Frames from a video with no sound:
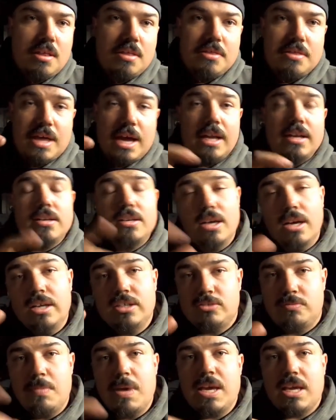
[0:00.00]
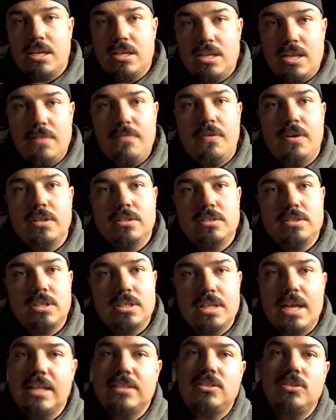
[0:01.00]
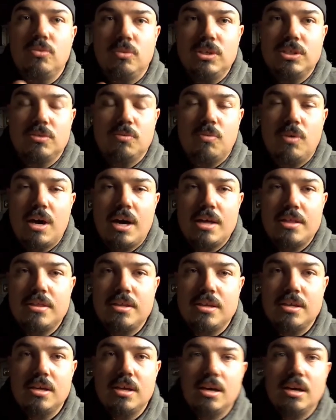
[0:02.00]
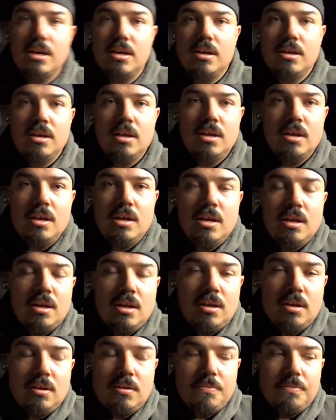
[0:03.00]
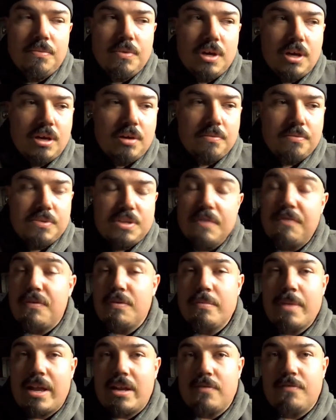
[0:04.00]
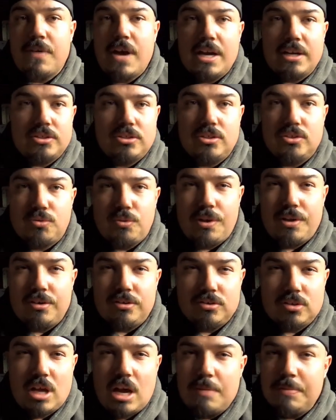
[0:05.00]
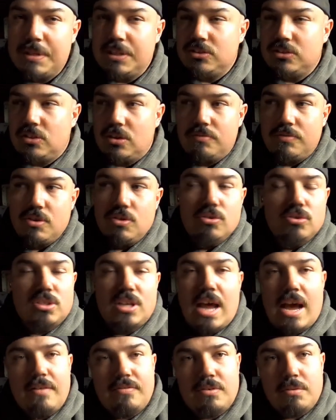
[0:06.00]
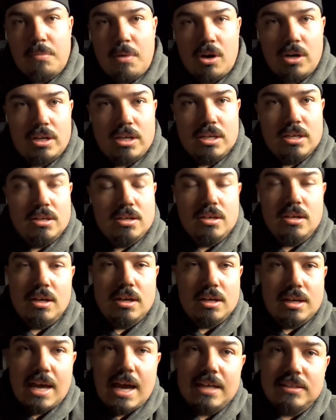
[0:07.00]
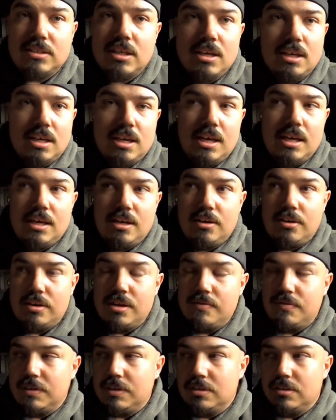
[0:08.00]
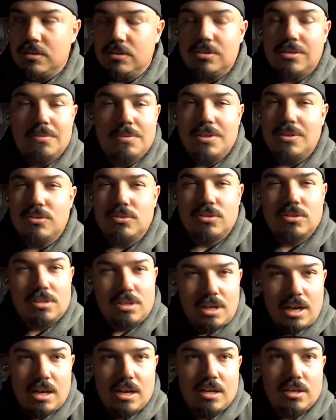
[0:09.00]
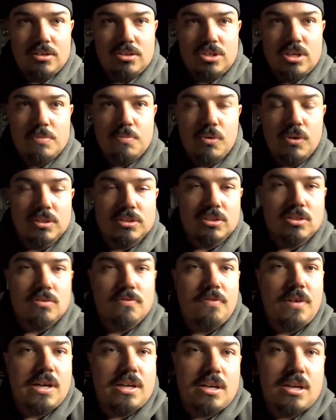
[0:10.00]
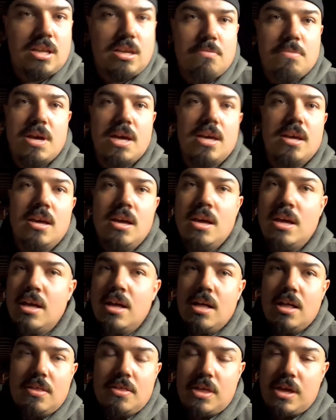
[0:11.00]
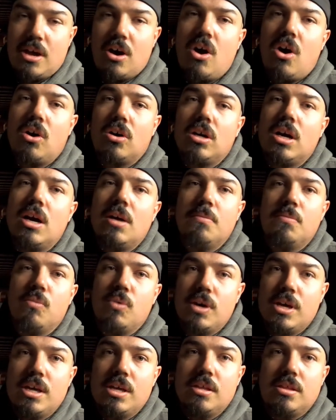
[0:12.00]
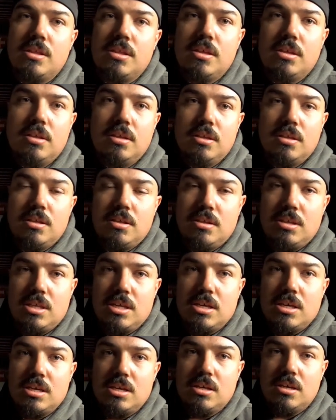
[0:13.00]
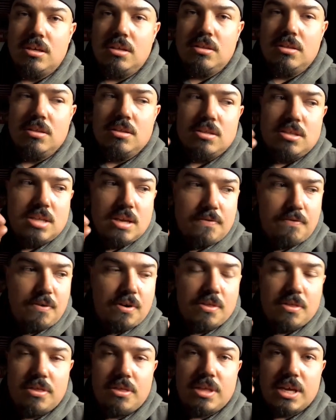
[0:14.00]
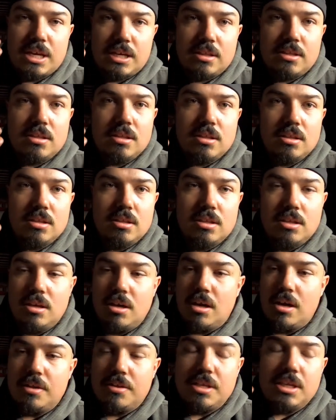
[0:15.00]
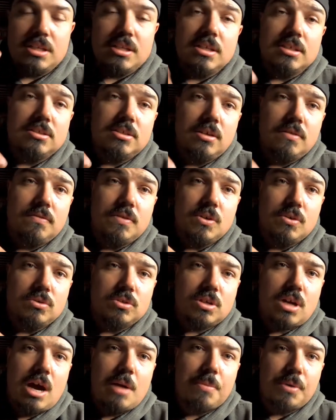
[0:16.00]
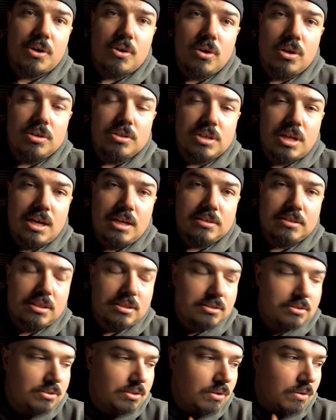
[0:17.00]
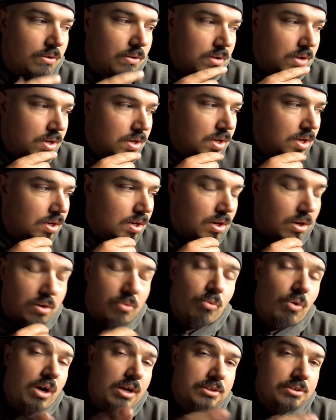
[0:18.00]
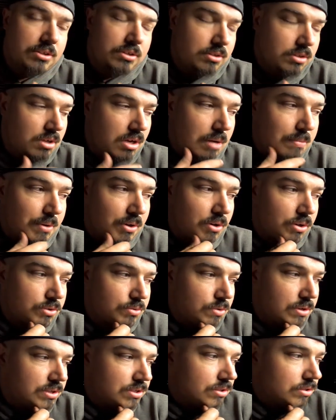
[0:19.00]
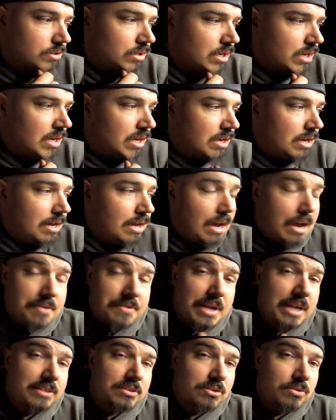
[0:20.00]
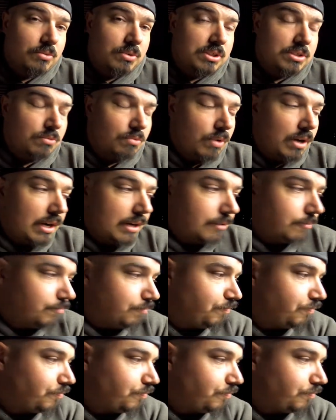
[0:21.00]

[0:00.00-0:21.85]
That does make a difference, and that's the reason why the different manufacturers, whether it's Cummins or if you use an aftermarket gasket kit, or even some of those kind of cheap ones you find on eBay, they all come with the different thickness of those copper crush gaskets, so, or washers, copper crush washers, and that's the reason why.